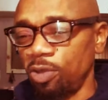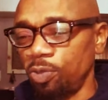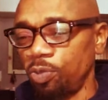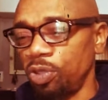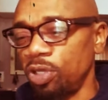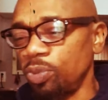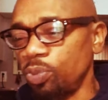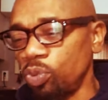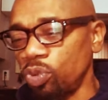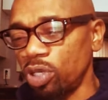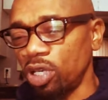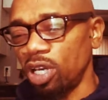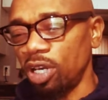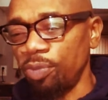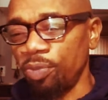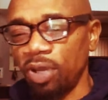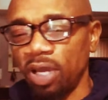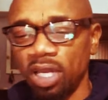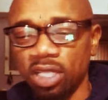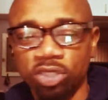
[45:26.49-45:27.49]
And people
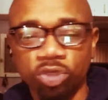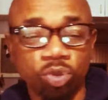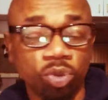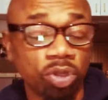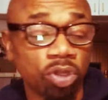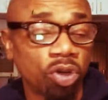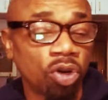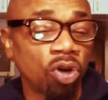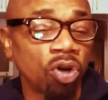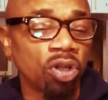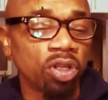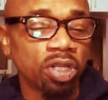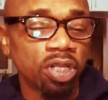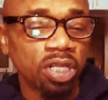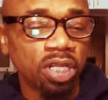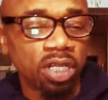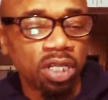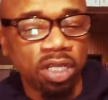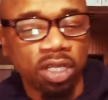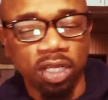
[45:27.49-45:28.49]
come at you and all
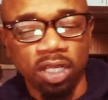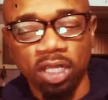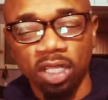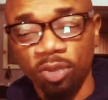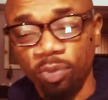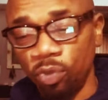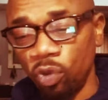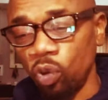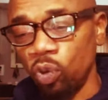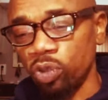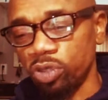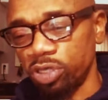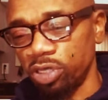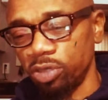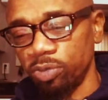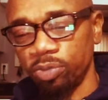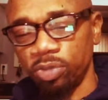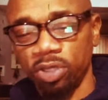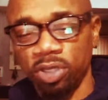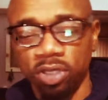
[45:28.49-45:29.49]
of their
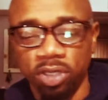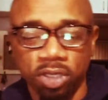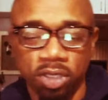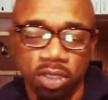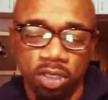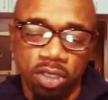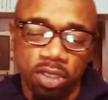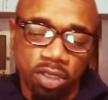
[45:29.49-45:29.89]
emotion, but